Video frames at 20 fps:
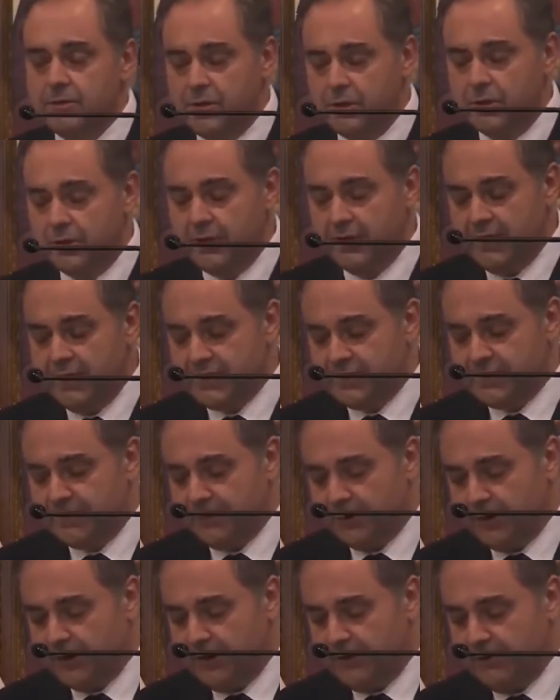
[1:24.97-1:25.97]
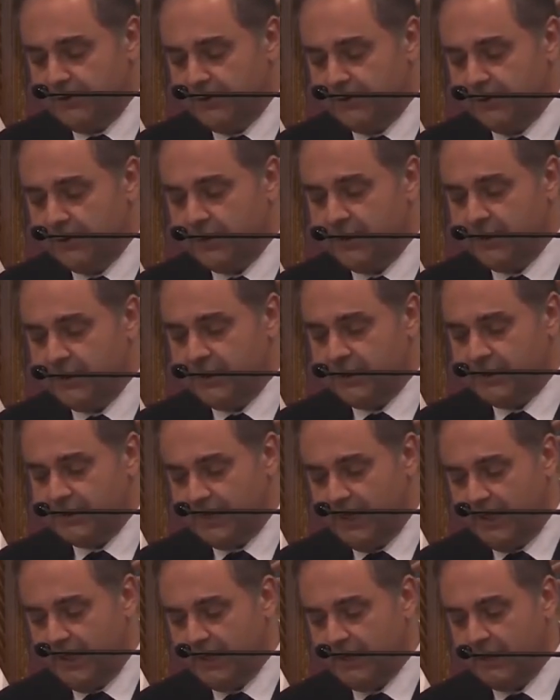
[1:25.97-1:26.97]
During his 44 year
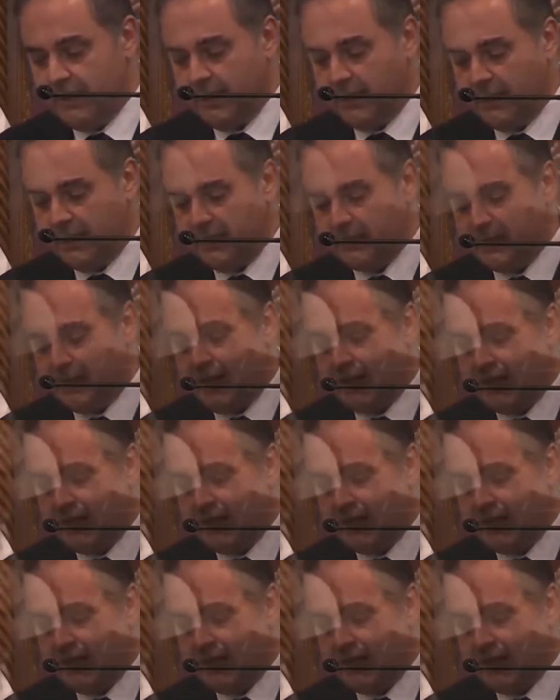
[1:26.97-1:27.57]
tenure as